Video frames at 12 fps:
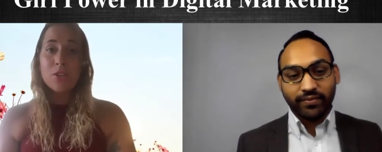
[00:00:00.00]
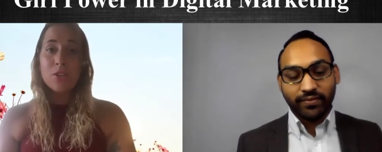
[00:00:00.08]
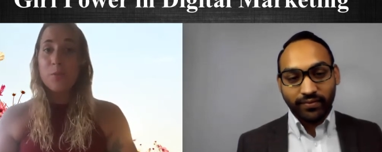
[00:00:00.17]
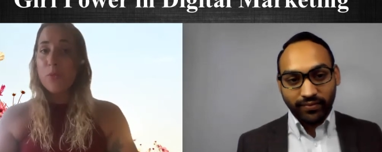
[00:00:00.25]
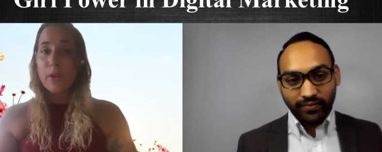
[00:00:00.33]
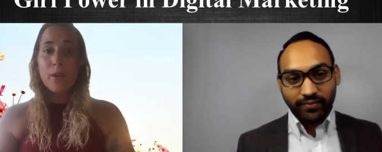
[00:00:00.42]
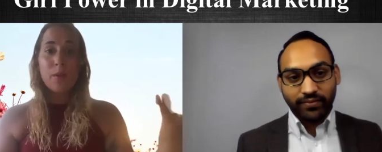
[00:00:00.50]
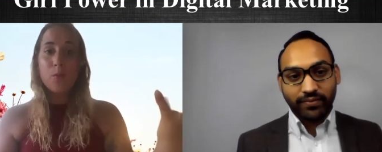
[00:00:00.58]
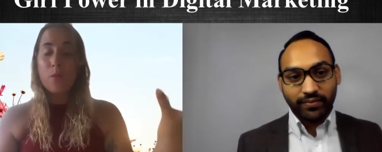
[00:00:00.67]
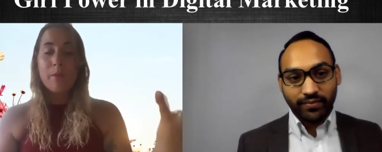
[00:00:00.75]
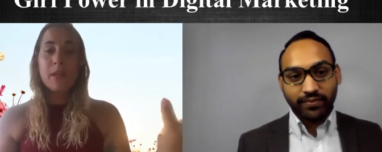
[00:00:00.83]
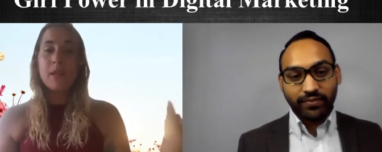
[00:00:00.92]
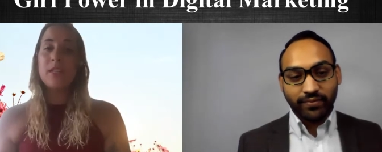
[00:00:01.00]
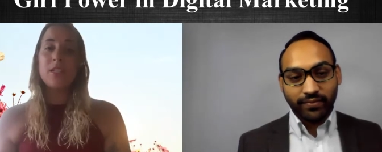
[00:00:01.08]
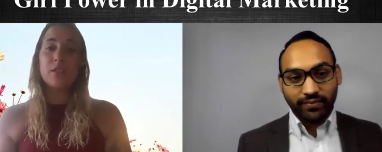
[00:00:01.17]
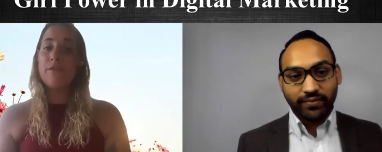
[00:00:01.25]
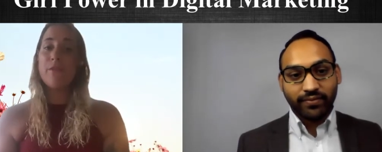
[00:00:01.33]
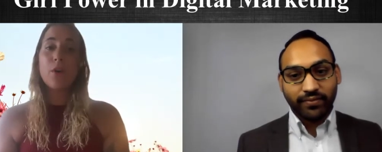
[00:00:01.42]
Speaker 1: to bring women into the
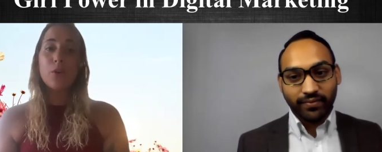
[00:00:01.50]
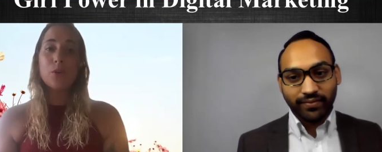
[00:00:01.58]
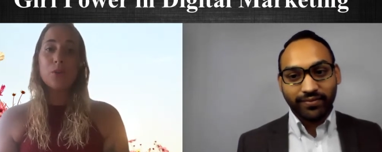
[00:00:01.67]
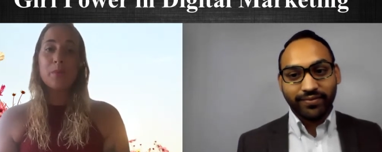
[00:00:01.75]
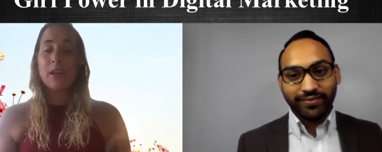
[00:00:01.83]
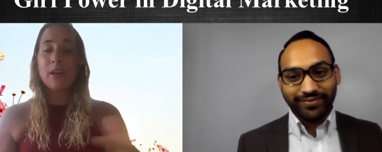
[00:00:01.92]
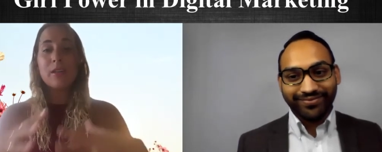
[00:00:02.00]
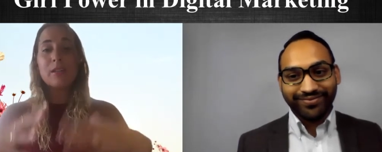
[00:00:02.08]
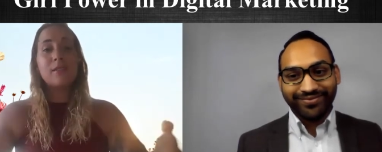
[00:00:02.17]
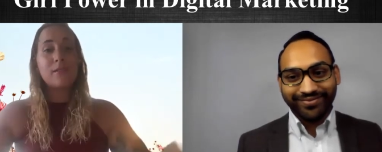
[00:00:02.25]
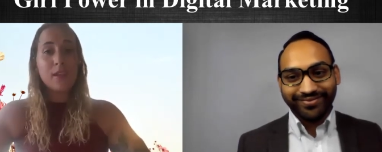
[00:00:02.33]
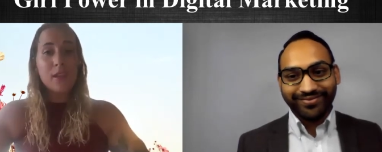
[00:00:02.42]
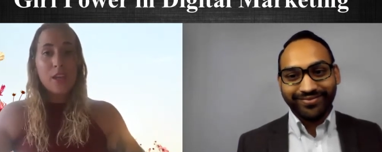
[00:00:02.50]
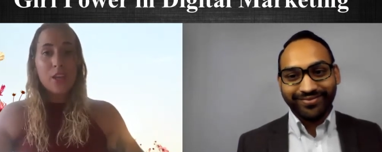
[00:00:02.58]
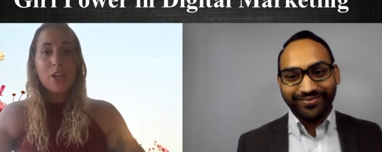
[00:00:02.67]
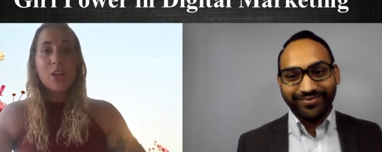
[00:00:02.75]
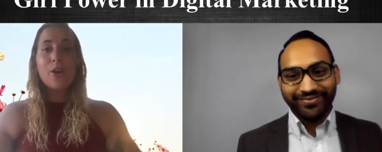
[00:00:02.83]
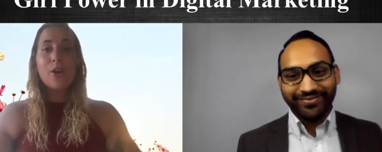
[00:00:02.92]
fold because, you
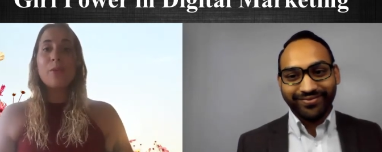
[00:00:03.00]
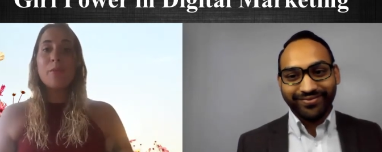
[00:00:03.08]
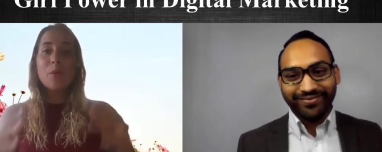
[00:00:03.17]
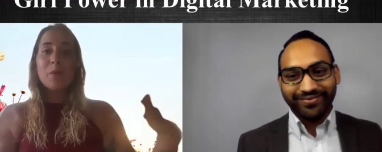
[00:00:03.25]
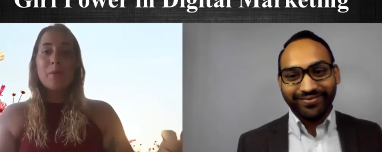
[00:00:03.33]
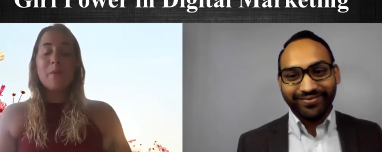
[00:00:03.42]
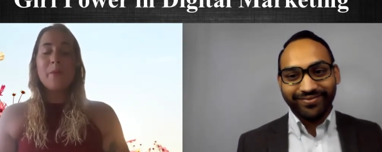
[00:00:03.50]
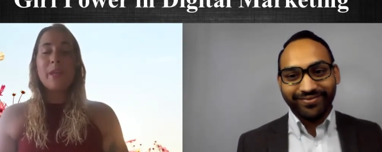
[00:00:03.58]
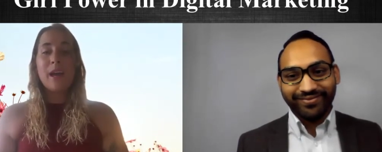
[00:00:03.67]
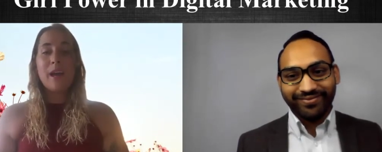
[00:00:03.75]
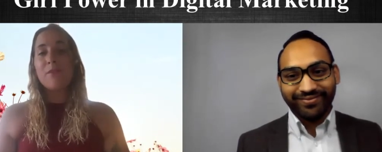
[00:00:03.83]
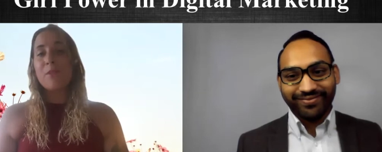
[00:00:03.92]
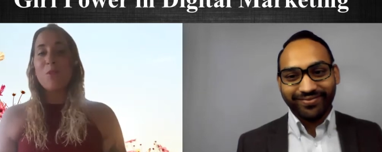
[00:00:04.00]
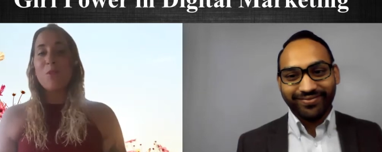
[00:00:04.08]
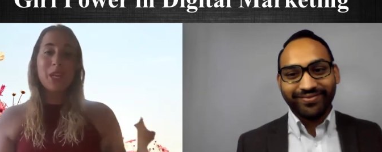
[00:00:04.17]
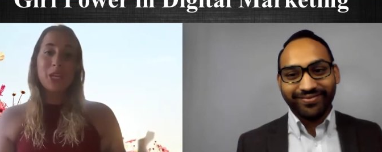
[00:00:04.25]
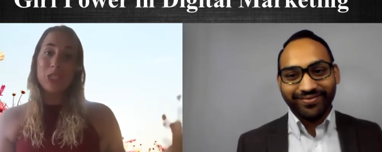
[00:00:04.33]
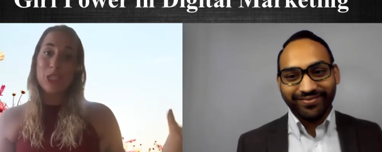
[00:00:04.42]
know, the more women we have, the more we
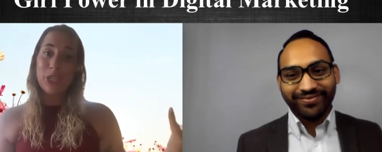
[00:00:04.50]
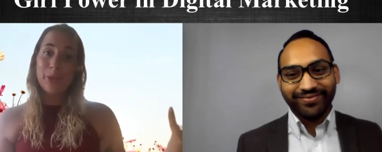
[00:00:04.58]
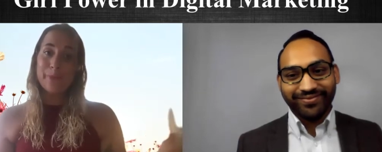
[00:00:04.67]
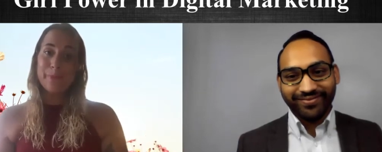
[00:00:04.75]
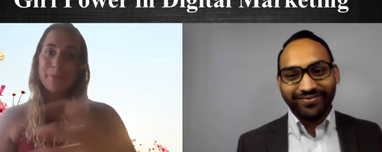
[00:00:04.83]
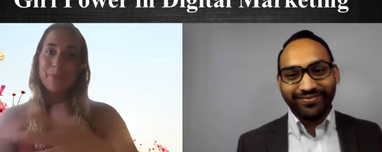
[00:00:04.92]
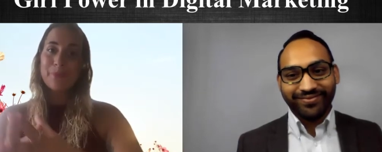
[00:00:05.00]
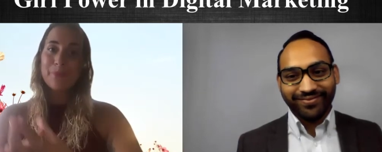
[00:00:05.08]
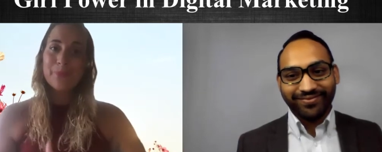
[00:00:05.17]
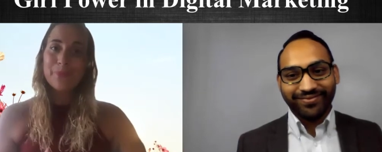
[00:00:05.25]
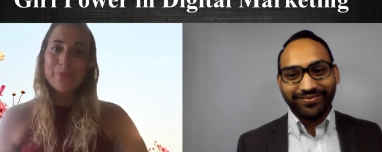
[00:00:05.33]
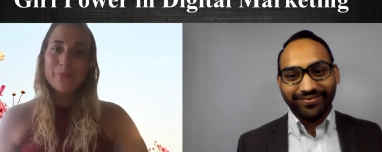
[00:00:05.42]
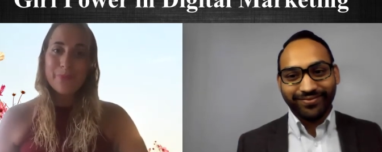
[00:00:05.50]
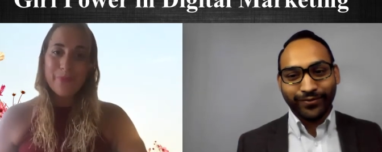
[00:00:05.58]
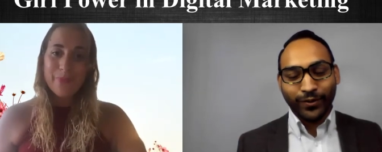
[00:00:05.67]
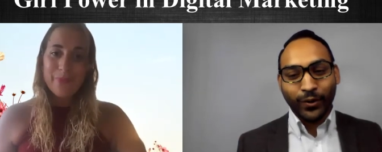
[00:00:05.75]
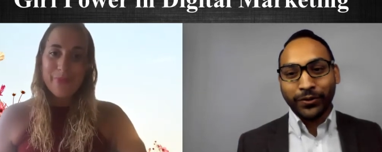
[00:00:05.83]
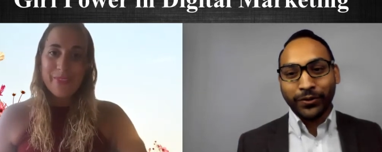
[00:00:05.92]
can do.
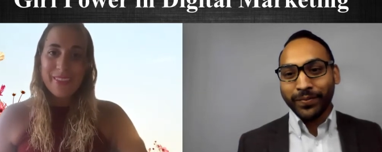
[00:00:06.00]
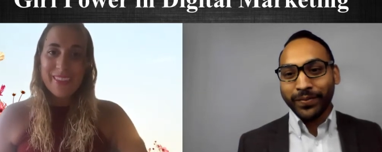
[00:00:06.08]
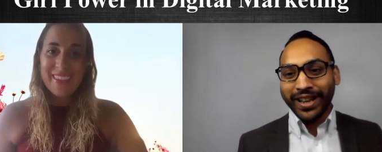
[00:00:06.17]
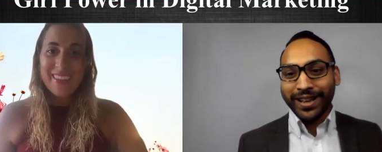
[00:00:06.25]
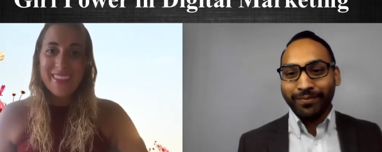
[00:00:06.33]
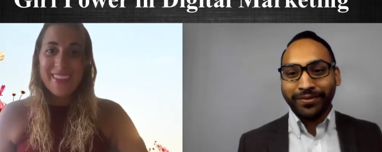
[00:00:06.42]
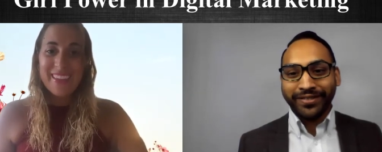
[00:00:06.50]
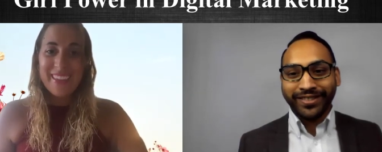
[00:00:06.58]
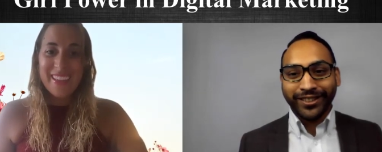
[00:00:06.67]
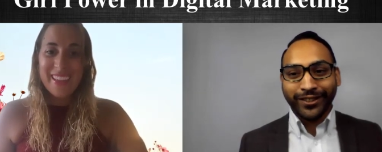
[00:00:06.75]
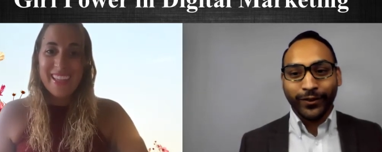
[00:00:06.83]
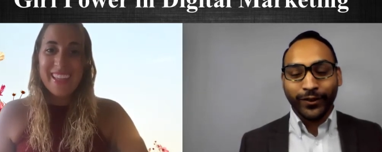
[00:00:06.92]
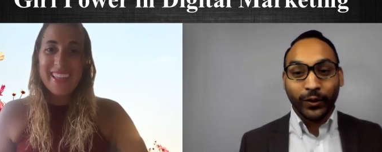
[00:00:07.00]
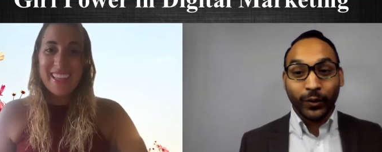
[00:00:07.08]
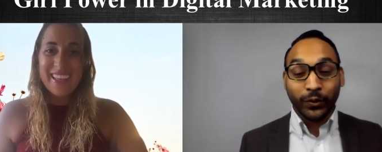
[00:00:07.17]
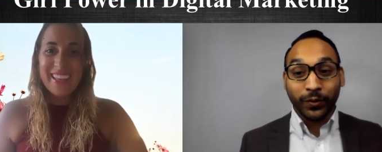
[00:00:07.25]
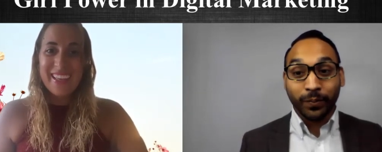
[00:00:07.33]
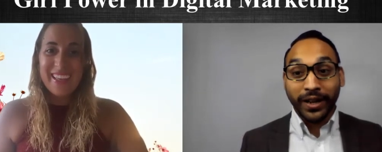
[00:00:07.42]
Speaker 2: Awesome, absolutely
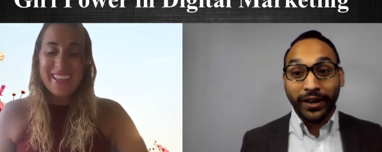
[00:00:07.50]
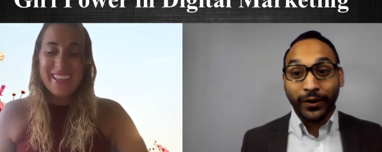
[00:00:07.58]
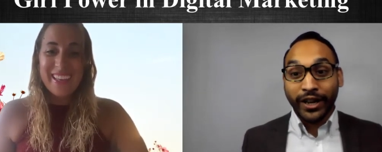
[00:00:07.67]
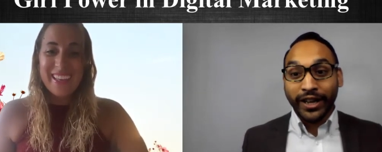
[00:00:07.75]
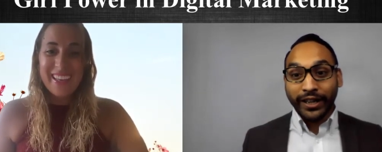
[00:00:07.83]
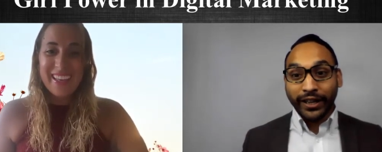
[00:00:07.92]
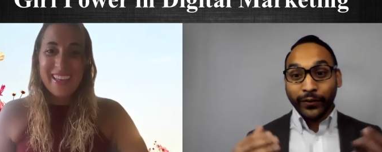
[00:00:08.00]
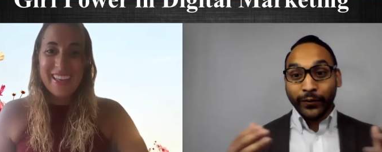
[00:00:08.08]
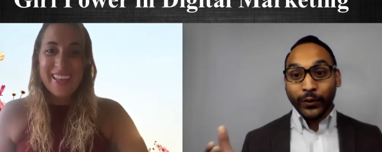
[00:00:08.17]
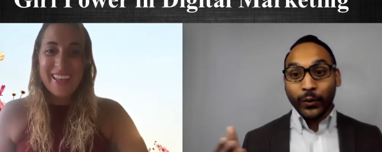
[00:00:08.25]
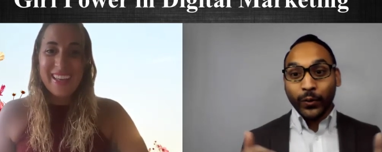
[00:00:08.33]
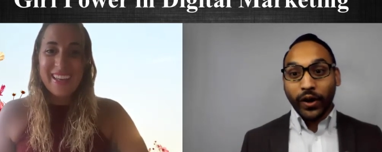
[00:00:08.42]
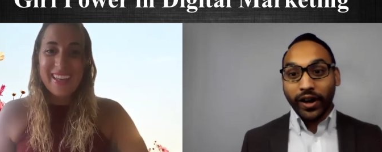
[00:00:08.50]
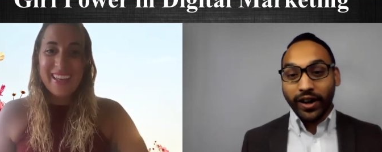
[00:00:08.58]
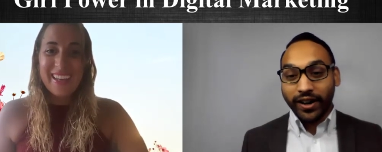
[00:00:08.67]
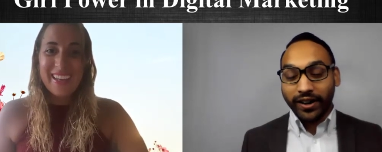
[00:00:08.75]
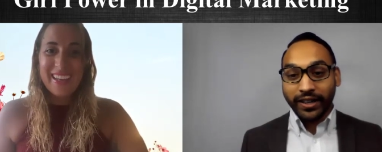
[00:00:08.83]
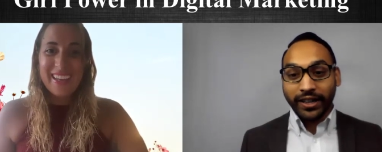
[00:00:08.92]
awesome. Now, if you
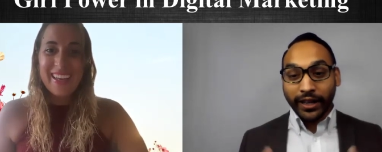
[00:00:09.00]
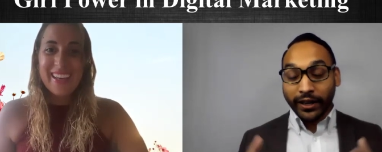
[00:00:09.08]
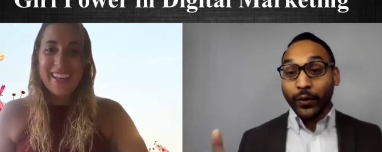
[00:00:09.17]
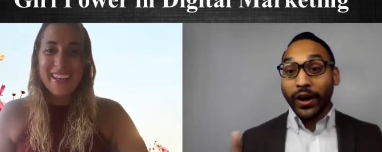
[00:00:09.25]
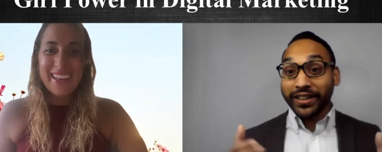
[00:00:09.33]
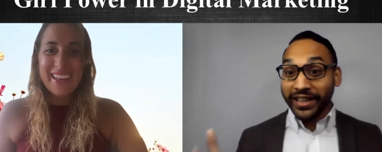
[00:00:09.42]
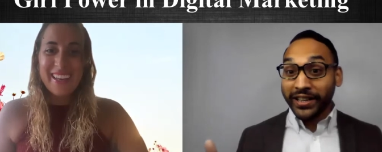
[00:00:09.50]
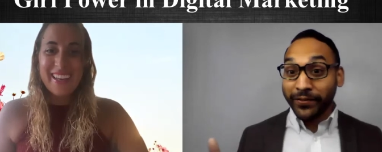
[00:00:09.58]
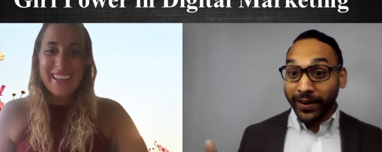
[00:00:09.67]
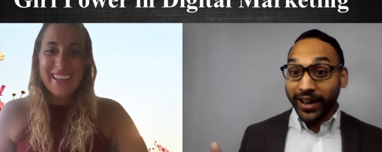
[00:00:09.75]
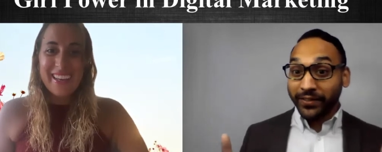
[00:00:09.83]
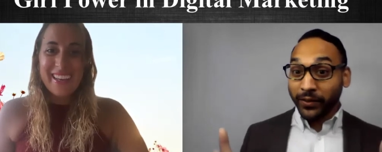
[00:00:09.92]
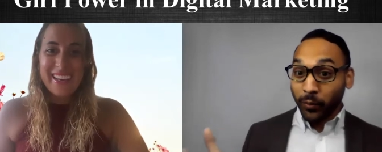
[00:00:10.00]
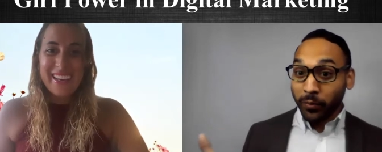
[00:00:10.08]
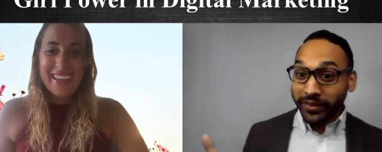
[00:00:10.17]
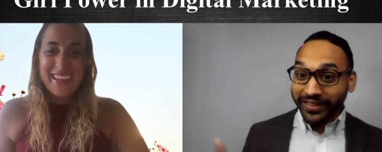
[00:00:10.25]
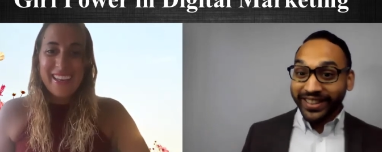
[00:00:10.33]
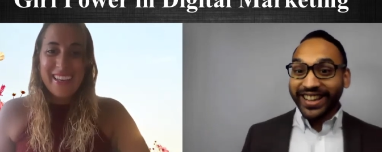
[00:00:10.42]
are if you identify as a
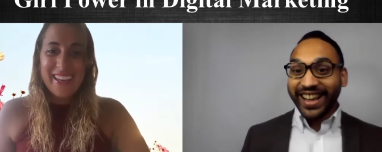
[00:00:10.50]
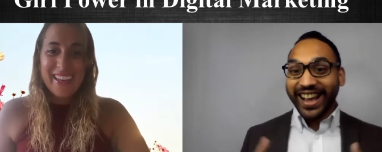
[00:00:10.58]
woman